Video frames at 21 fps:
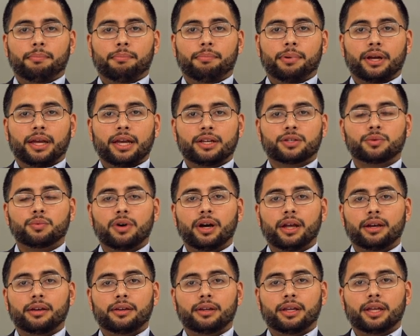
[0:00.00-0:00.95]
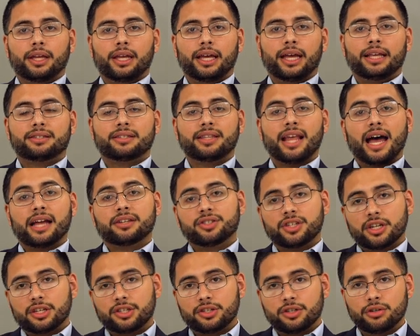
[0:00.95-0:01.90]
But guess what? it's not
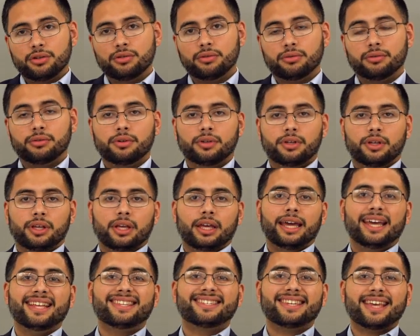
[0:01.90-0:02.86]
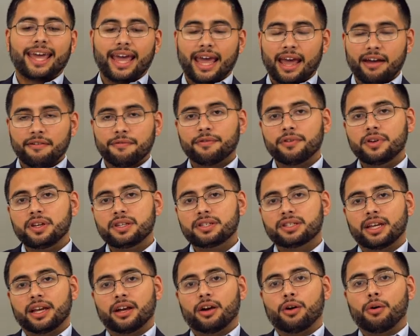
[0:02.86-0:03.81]
just you, it's every
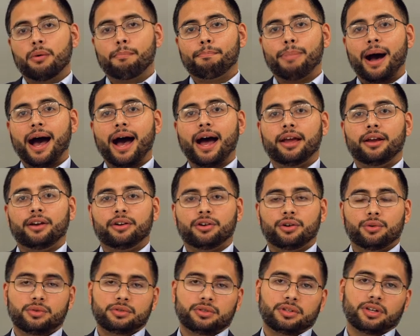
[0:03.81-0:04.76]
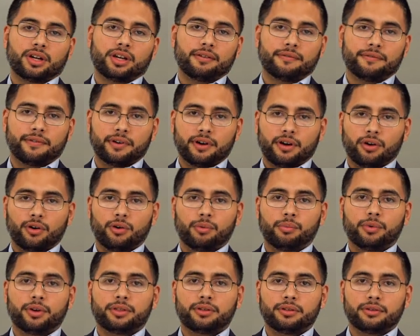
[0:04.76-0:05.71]
single buyer who is looking for a
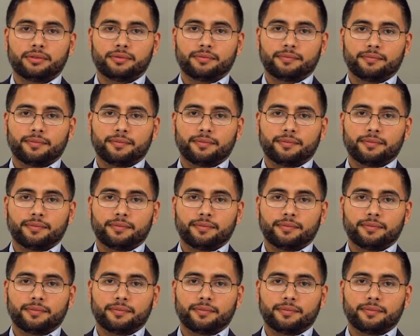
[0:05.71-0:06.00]
home with you.